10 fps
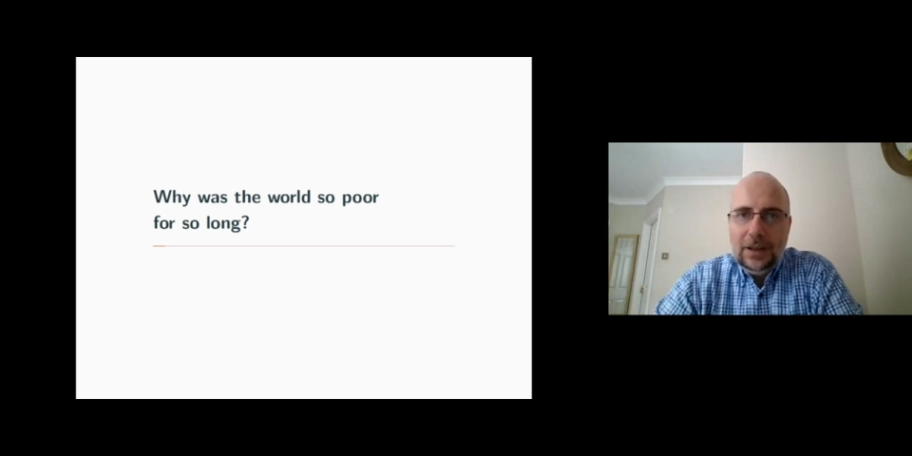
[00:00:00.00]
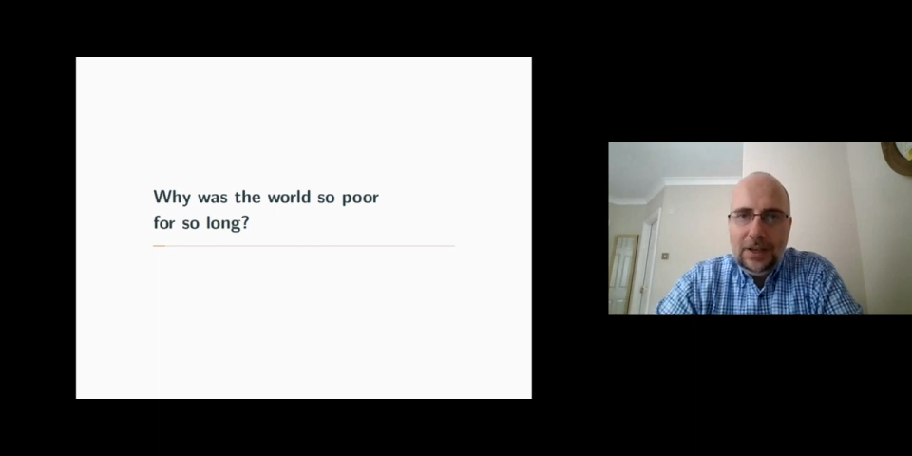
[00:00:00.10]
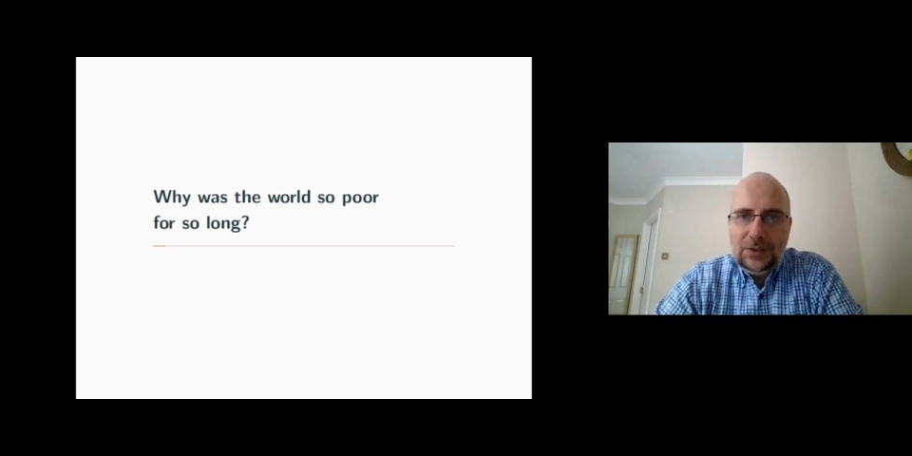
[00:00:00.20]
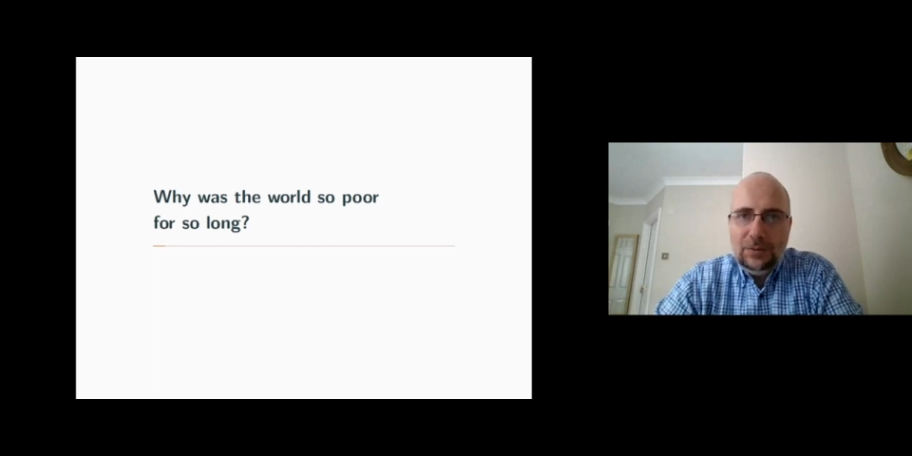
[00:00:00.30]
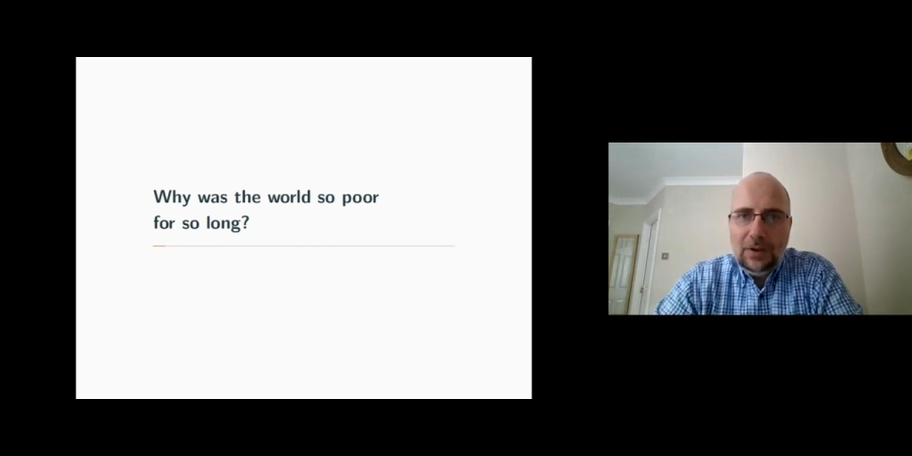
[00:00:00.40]
The
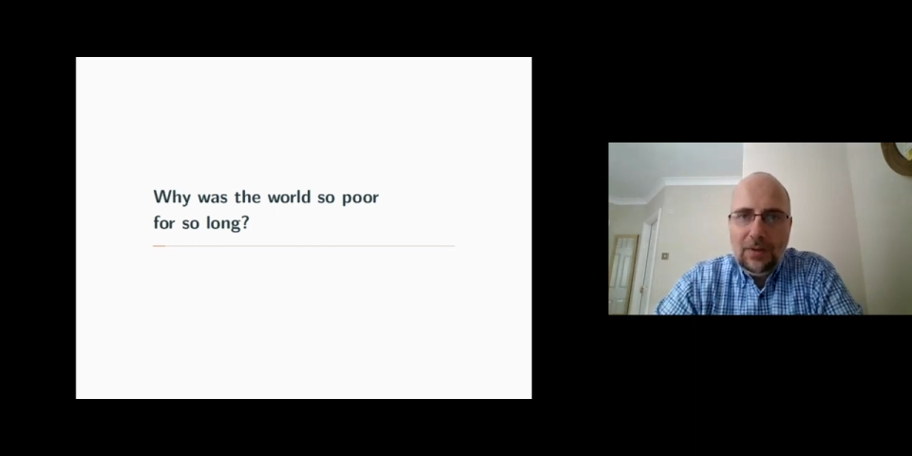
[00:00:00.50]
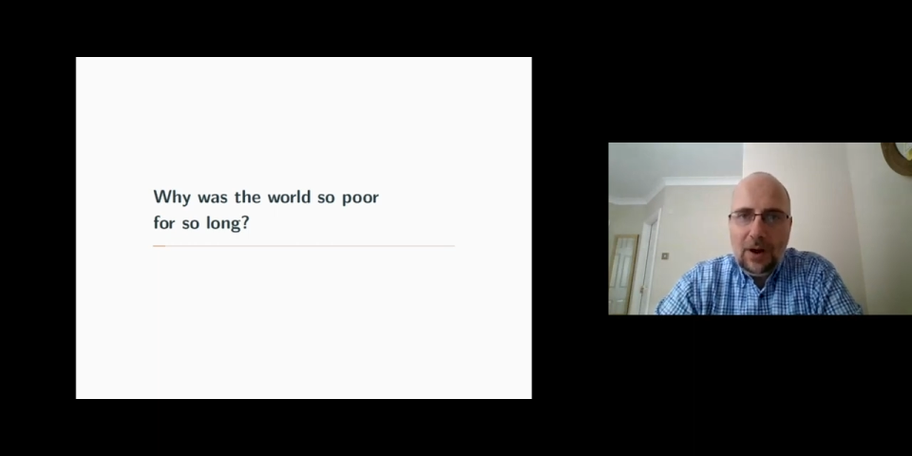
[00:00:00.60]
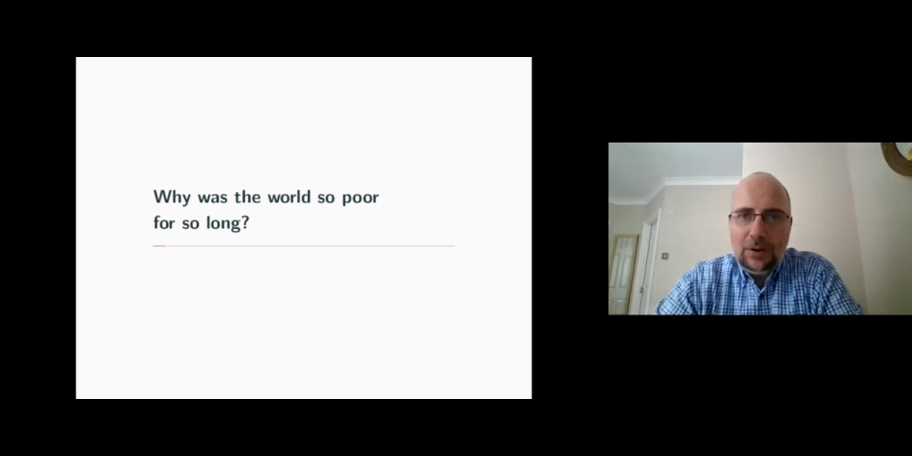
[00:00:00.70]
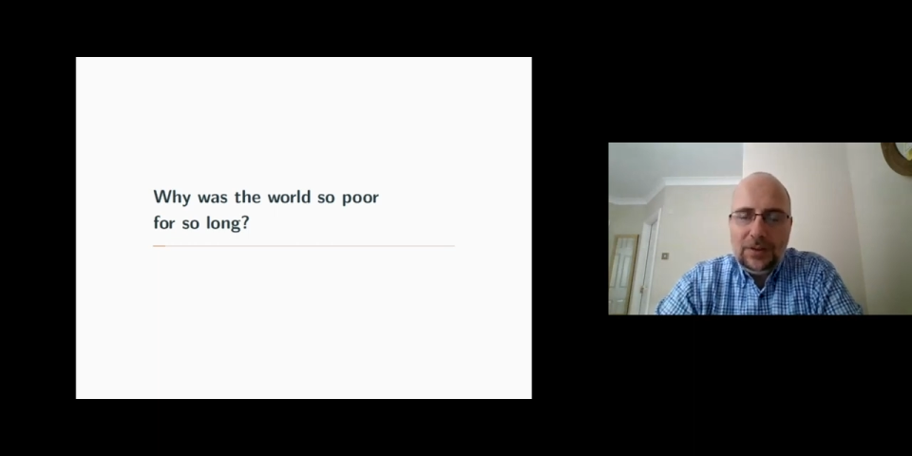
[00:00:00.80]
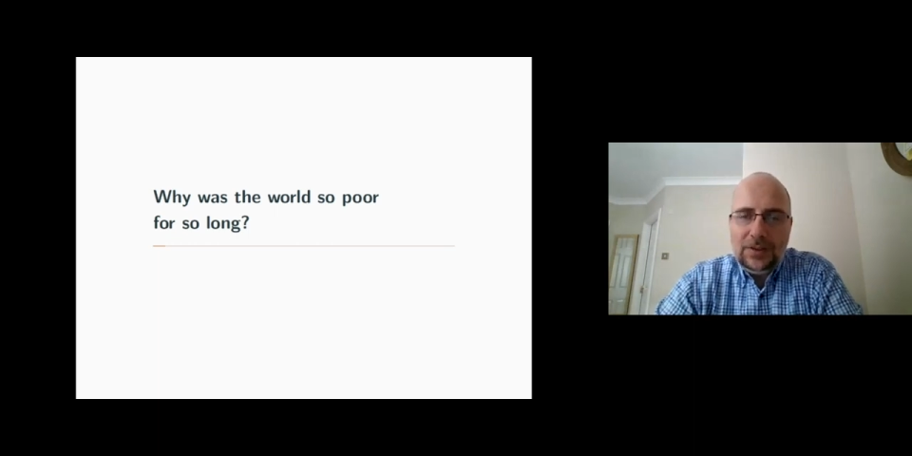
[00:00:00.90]
history of
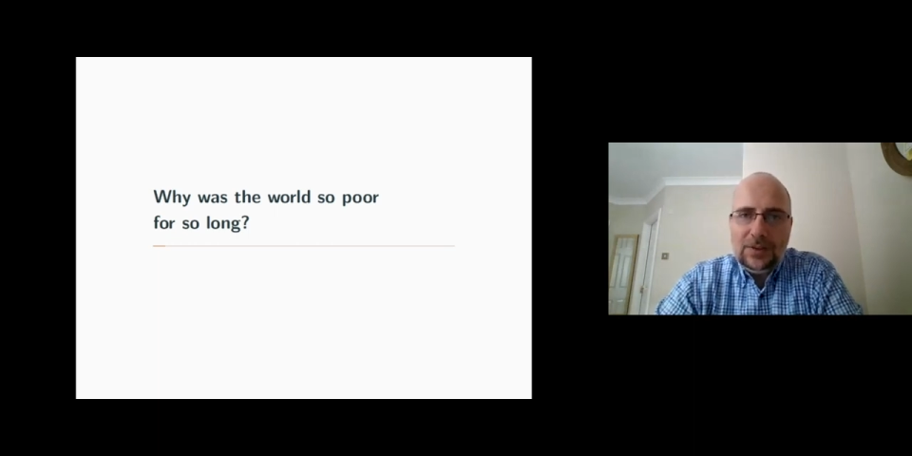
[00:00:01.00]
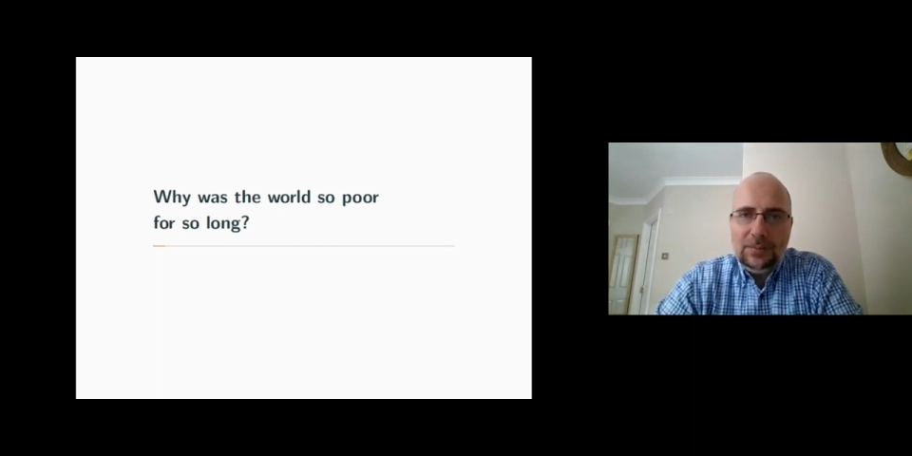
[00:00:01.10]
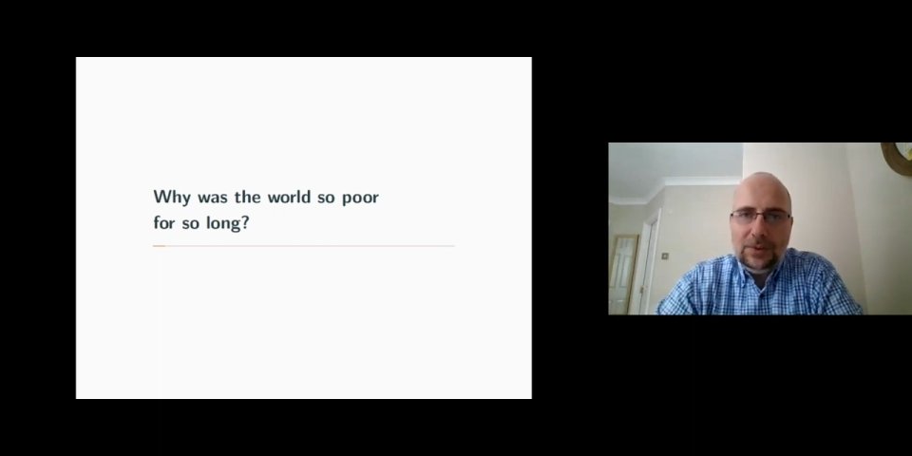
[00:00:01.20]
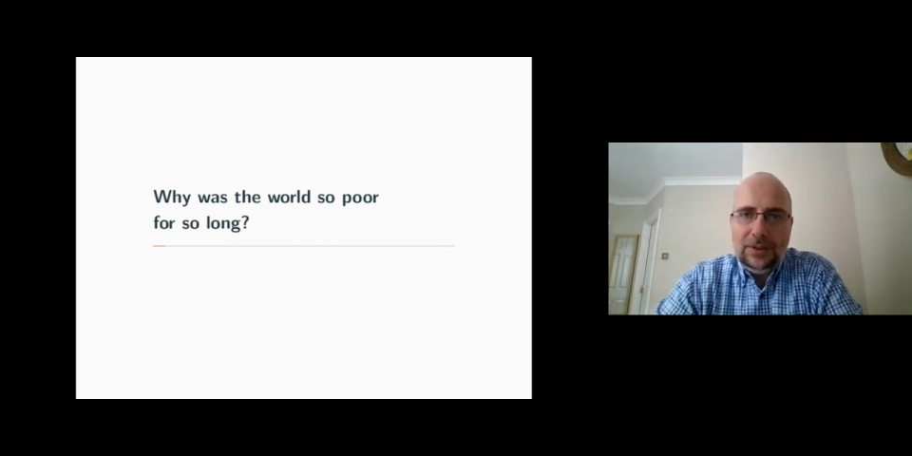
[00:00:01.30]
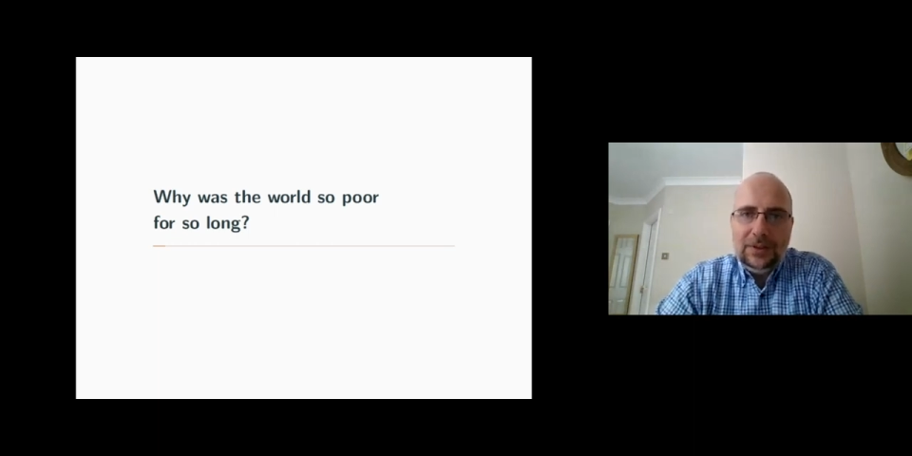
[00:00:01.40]
our
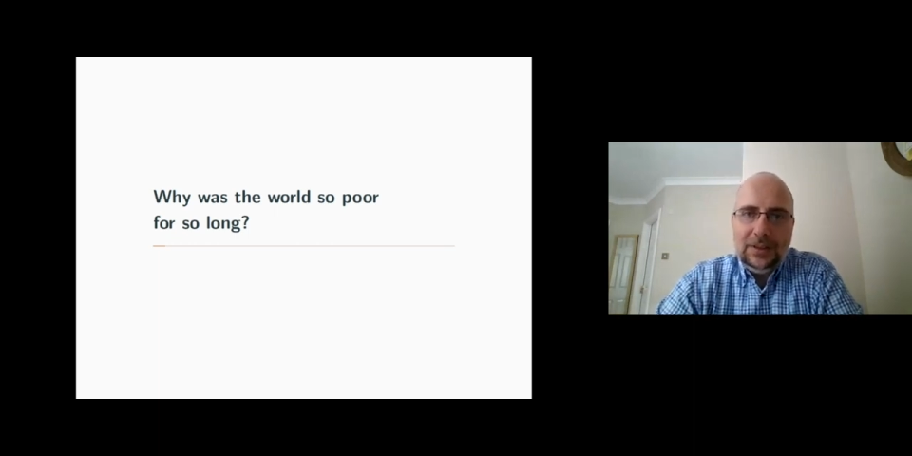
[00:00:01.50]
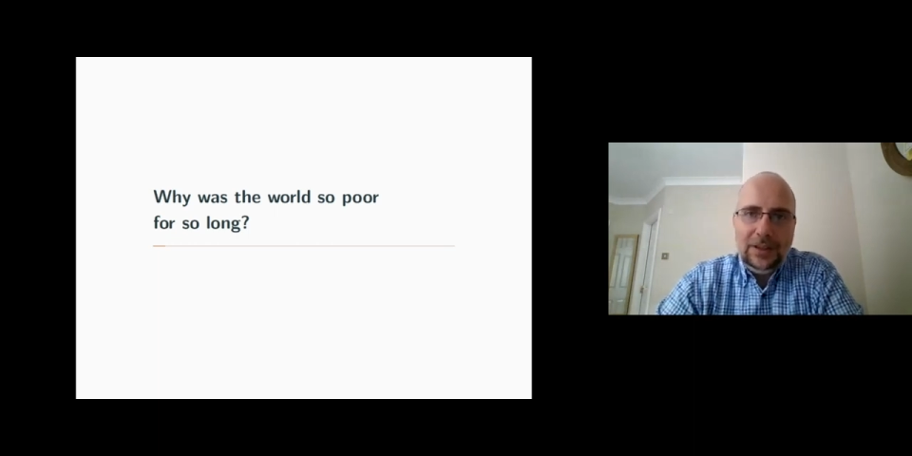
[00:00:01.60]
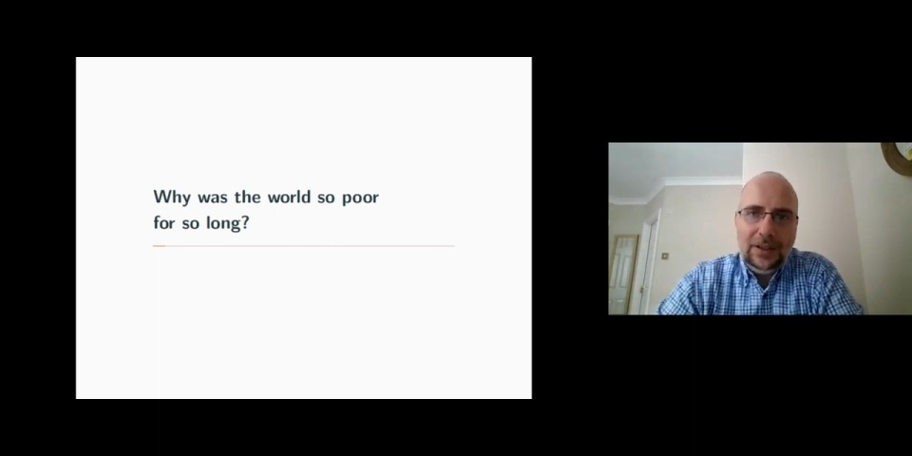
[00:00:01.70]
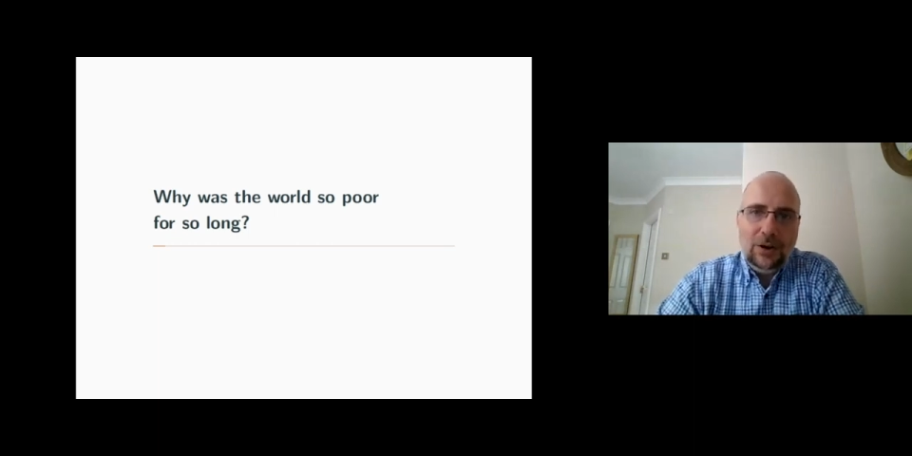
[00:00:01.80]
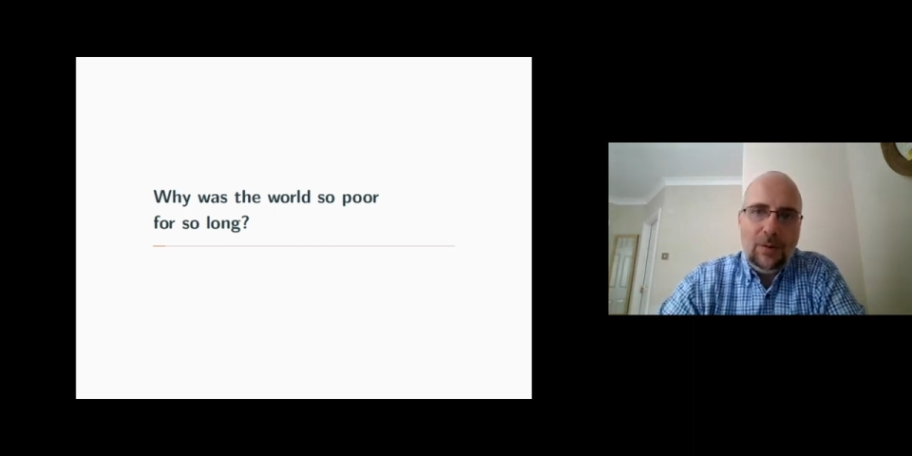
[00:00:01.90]
discipline,
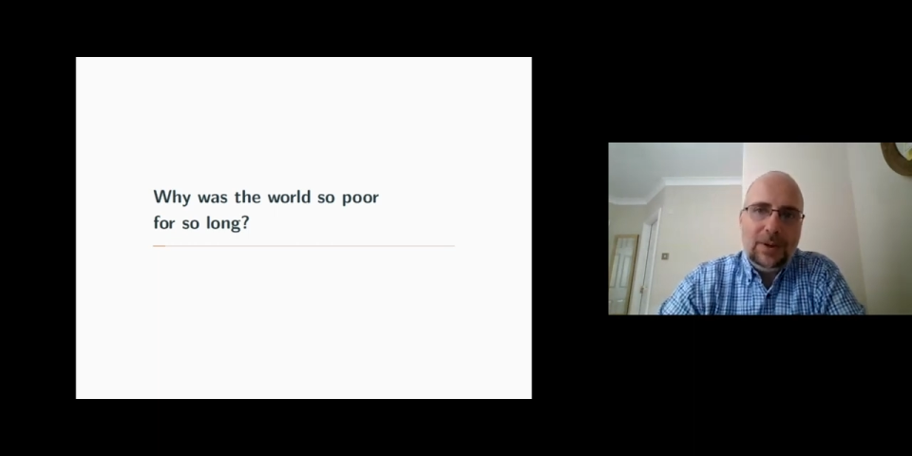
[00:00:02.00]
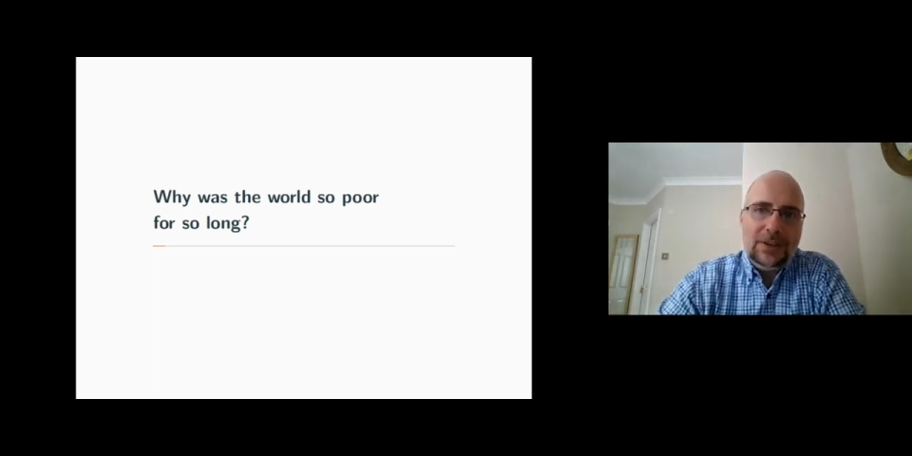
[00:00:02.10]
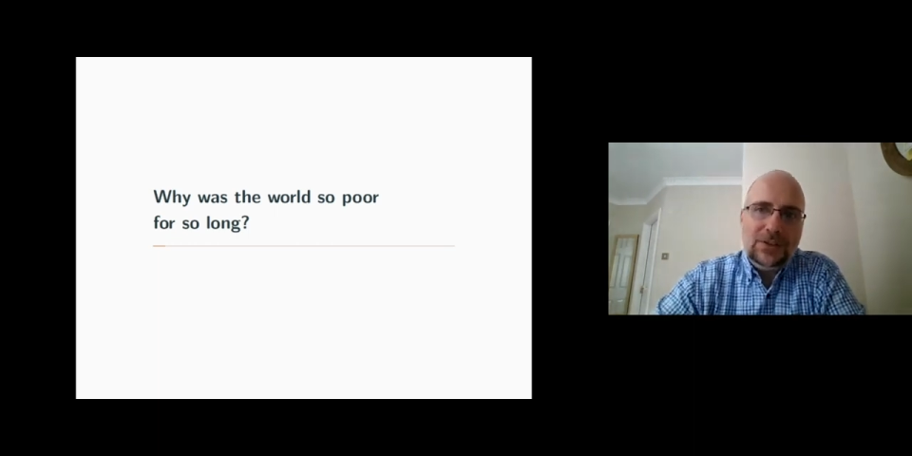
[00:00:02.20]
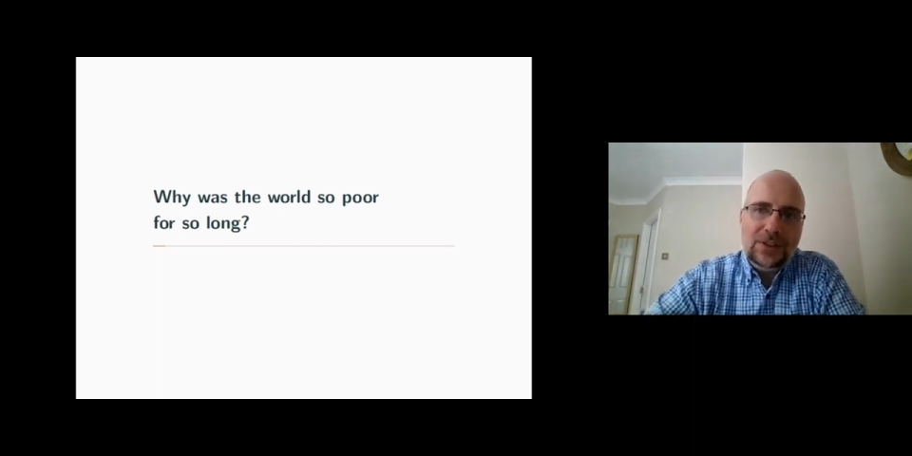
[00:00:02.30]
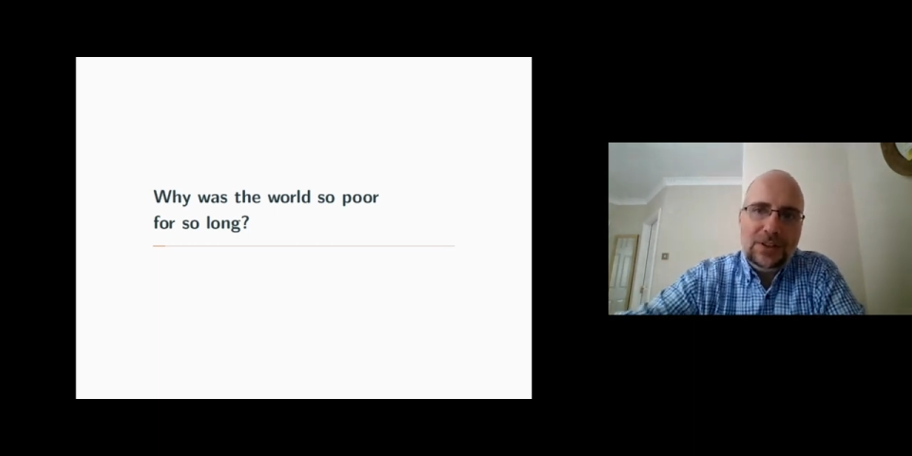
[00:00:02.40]
economics,